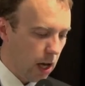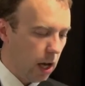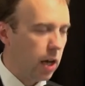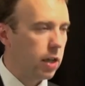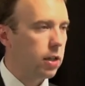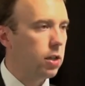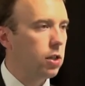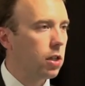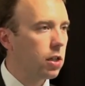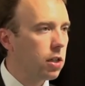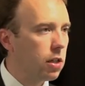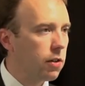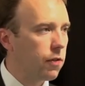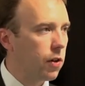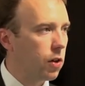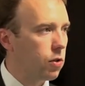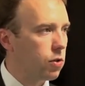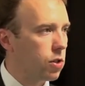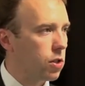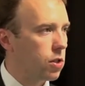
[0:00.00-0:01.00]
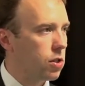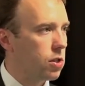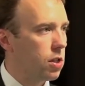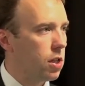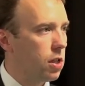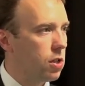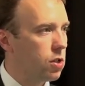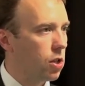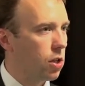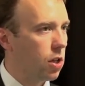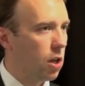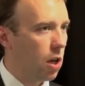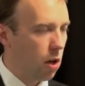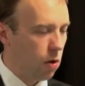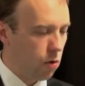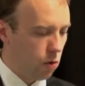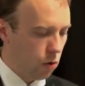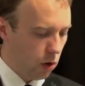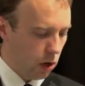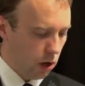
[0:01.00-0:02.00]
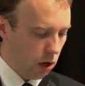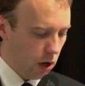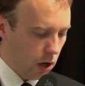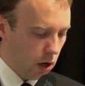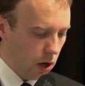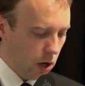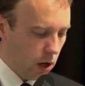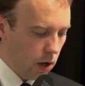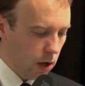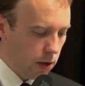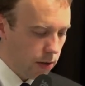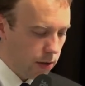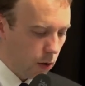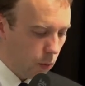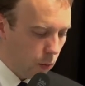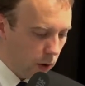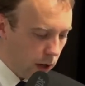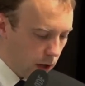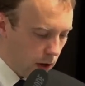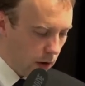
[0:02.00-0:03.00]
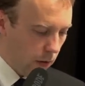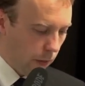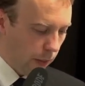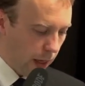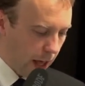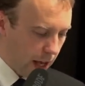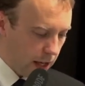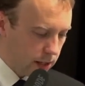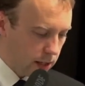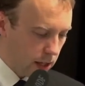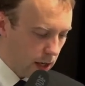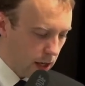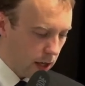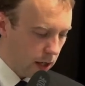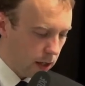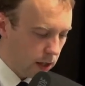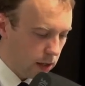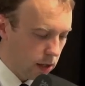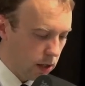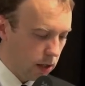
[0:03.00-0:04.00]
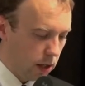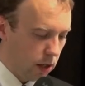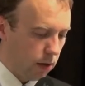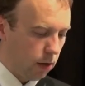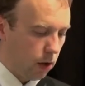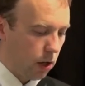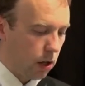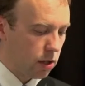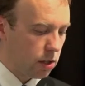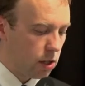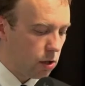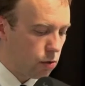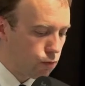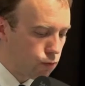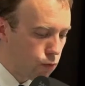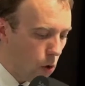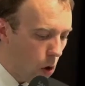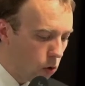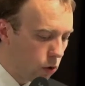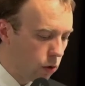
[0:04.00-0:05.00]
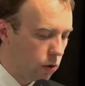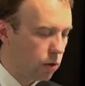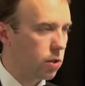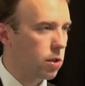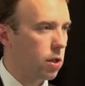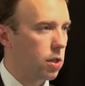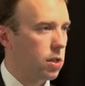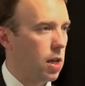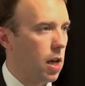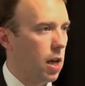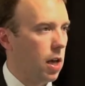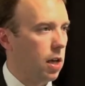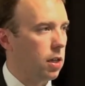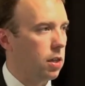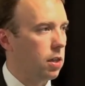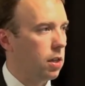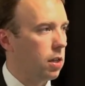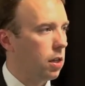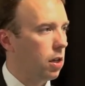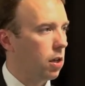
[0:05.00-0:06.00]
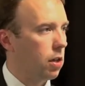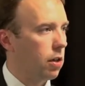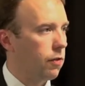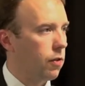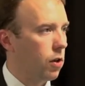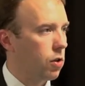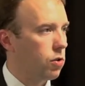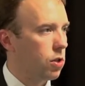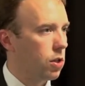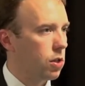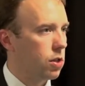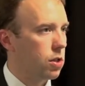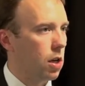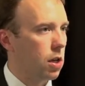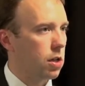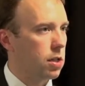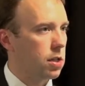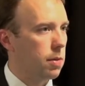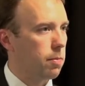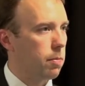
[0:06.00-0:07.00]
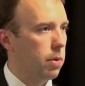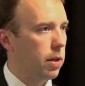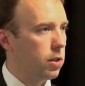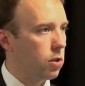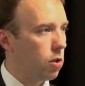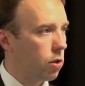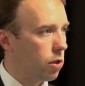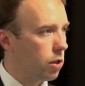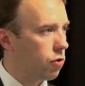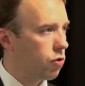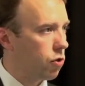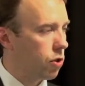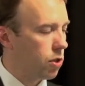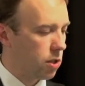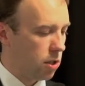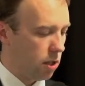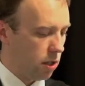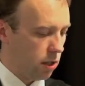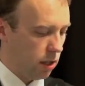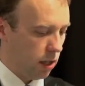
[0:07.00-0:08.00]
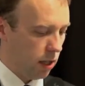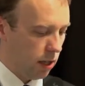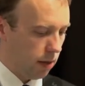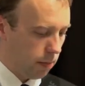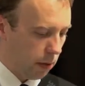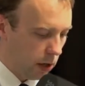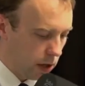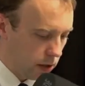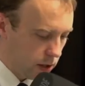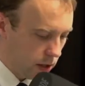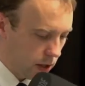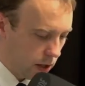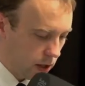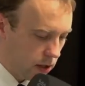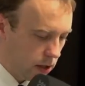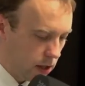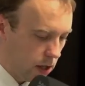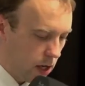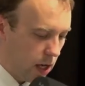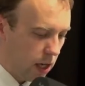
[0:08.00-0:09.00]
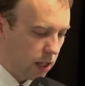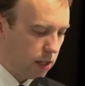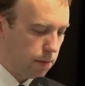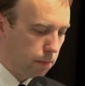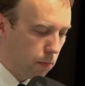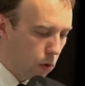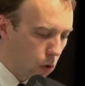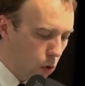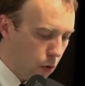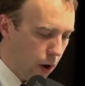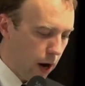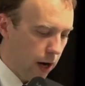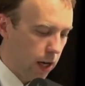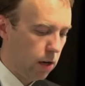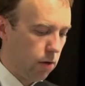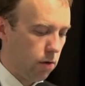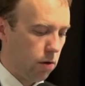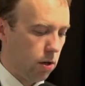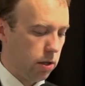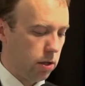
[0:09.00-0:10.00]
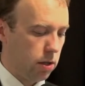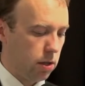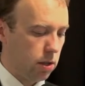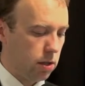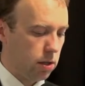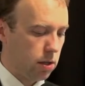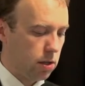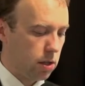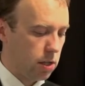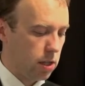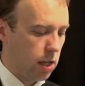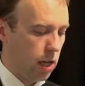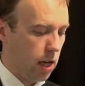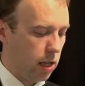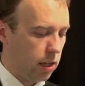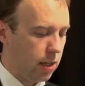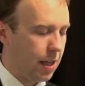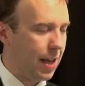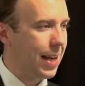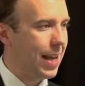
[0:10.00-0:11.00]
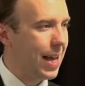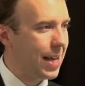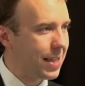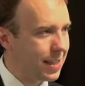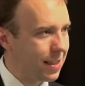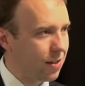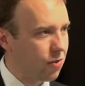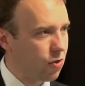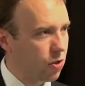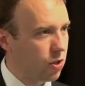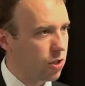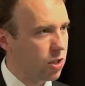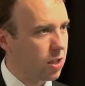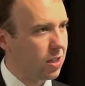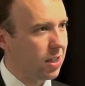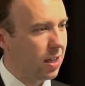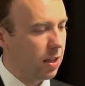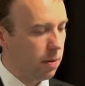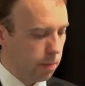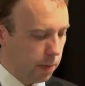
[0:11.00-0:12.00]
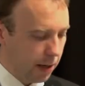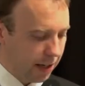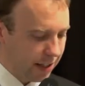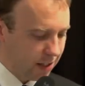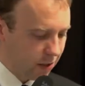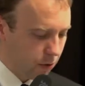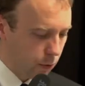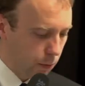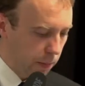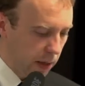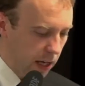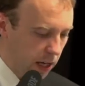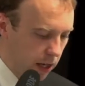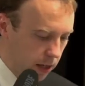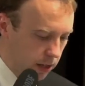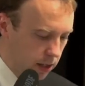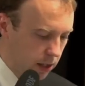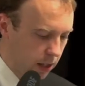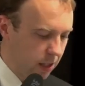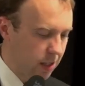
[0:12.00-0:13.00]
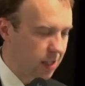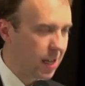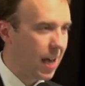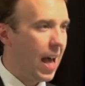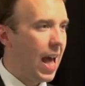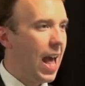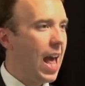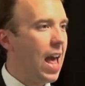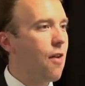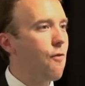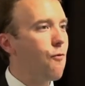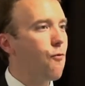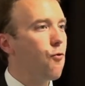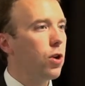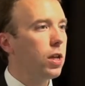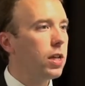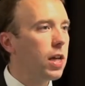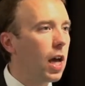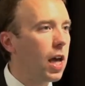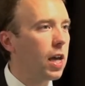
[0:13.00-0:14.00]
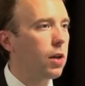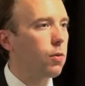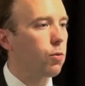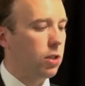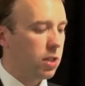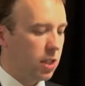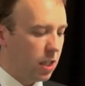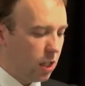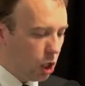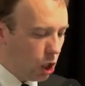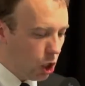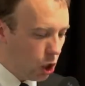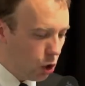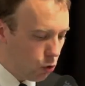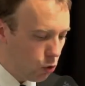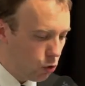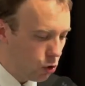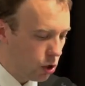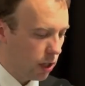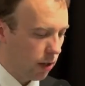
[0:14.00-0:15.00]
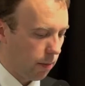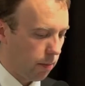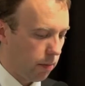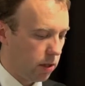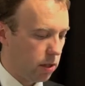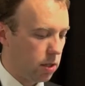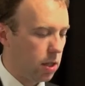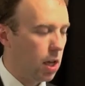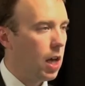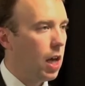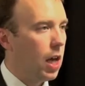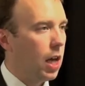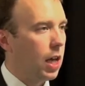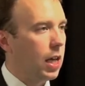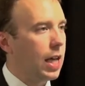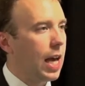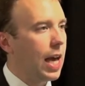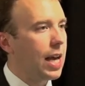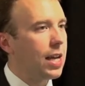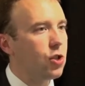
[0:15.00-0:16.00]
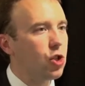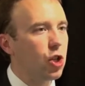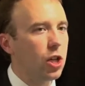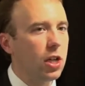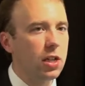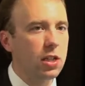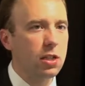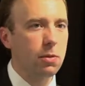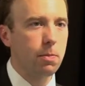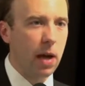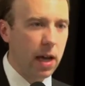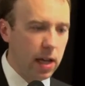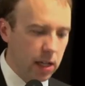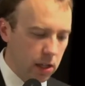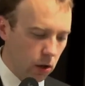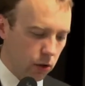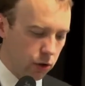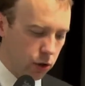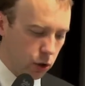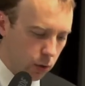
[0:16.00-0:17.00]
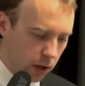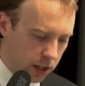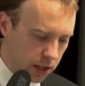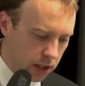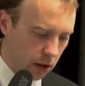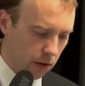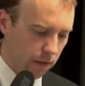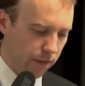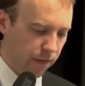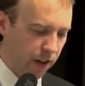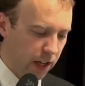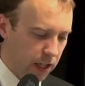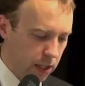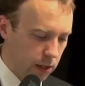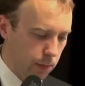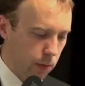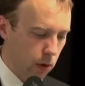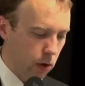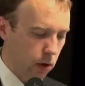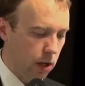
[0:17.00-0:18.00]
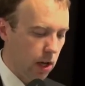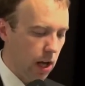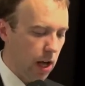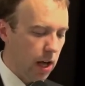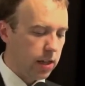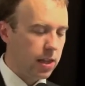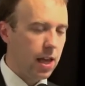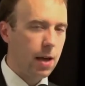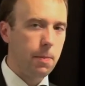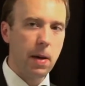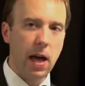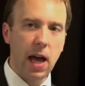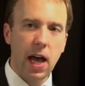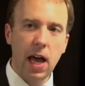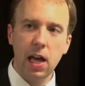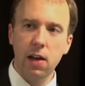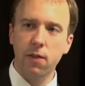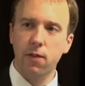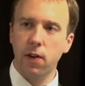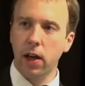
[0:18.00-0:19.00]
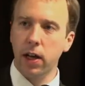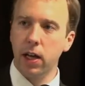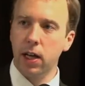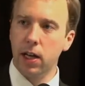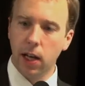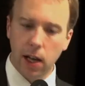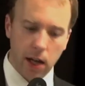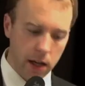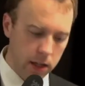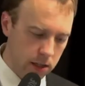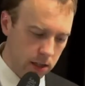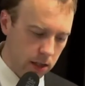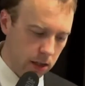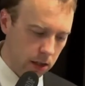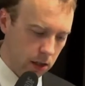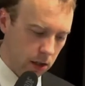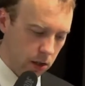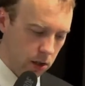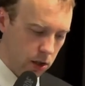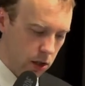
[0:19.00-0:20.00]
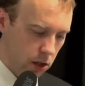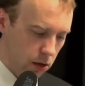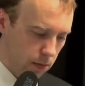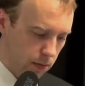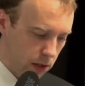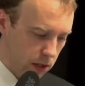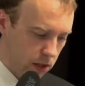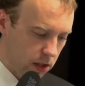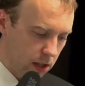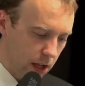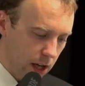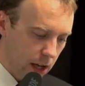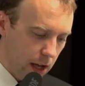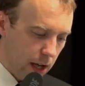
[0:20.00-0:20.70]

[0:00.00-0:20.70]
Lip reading: And younger voters need to know that we're on their side. Because it's wrong to say that younger voters are simply not interested in politics. It's more accurate to say they're less interested in political parties. Every day we see huge numbers engaging in debate on Twitter, on Facebook. They behave like enlightened consumers.